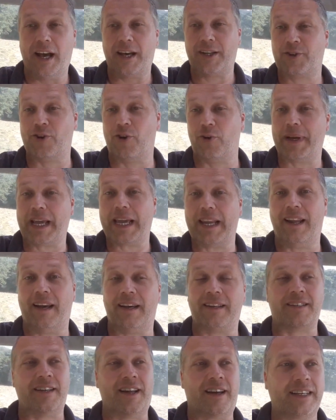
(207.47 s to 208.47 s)
I saw them again
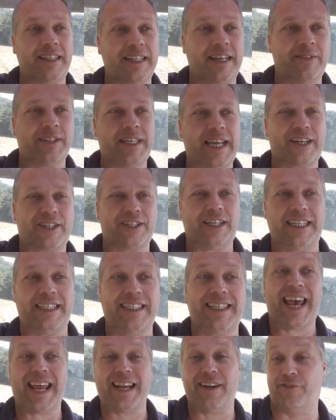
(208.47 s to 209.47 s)
last night. There was actually
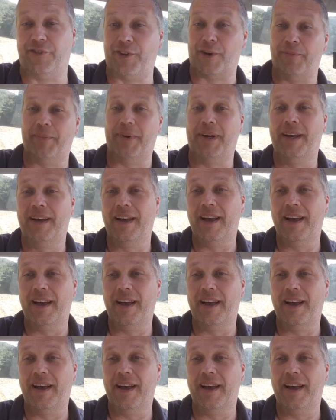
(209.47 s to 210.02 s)
10 of them.